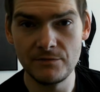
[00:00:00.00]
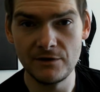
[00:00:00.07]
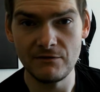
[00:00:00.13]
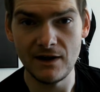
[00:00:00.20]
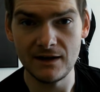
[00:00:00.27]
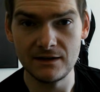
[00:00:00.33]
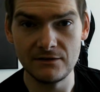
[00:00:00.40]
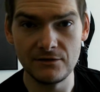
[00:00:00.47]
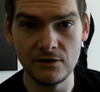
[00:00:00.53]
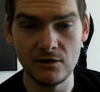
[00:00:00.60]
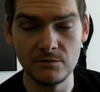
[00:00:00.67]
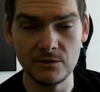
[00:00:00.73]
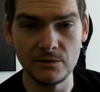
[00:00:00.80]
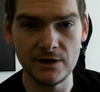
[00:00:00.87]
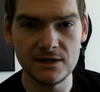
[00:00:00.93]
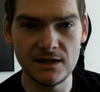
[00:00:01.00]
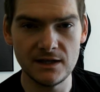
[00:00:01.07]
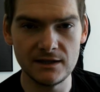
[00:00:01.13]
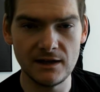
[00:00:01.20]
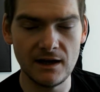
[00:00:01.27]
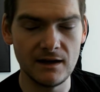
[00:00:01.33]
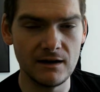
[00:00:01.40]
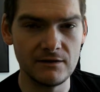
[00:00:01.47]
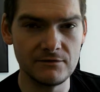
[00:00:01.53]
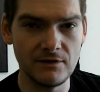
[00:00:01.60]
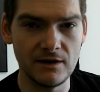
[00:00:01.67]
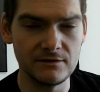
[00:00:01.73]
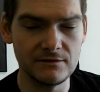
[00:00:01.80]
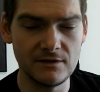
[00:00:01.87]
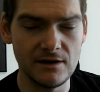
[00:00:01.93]
Been riding it for a couple of weeks like that, and I've
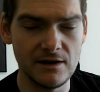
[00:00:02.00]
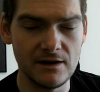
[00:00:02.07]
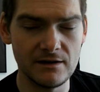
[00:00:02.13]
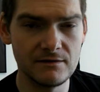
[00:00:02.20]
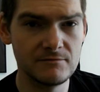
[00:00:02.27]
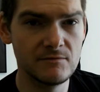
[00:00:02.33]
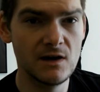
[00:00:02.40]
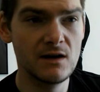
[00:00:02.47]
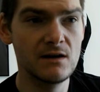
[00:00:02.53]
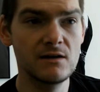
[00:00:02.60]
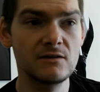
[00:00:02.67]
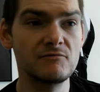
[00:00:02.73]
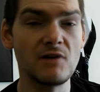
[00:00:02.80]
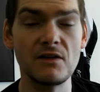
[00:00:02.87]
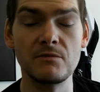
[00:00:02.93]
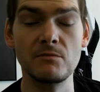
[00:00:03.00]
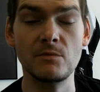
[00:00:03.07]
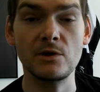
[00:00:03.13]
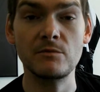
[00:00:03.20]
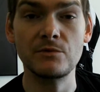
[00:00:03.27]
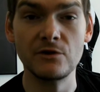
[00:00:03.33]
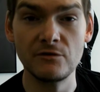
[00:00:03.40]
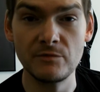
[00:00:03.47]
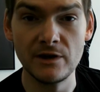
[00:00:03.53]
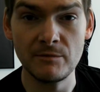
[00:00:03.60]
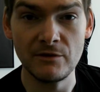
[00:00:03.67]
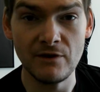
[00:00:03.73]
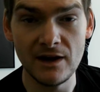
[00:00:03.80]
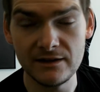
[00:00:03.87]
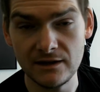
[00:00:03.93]
had nothing but improvement in
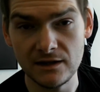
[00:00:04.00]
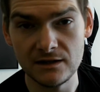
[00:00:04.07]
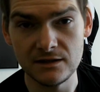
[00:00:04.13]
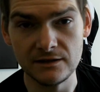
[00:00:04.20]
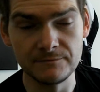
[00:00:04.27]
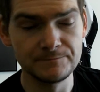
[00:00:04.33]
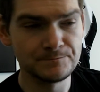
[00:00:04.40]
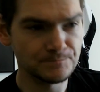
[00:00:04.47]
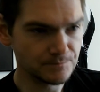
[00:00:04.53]
my riding actually.